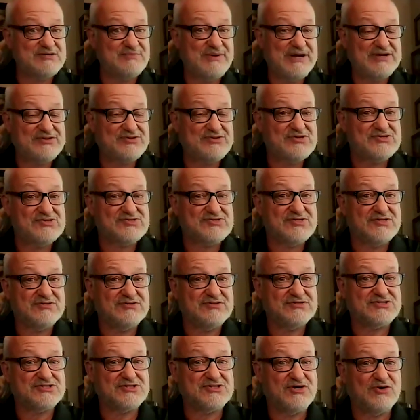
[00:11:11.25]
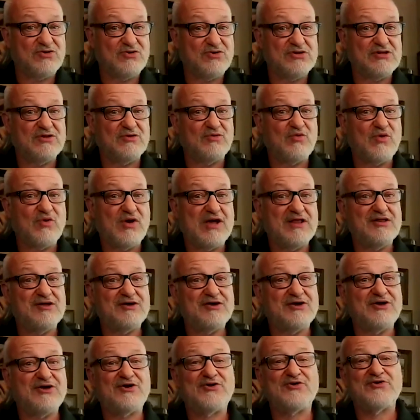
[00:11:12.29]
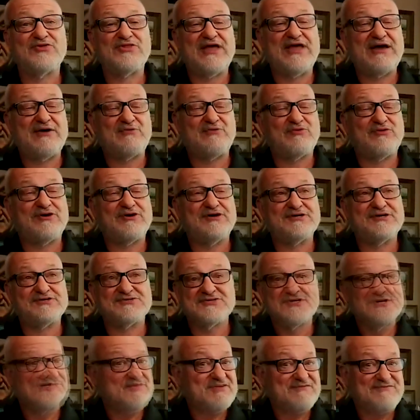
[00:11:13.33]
about this on the show a little while ago, and that was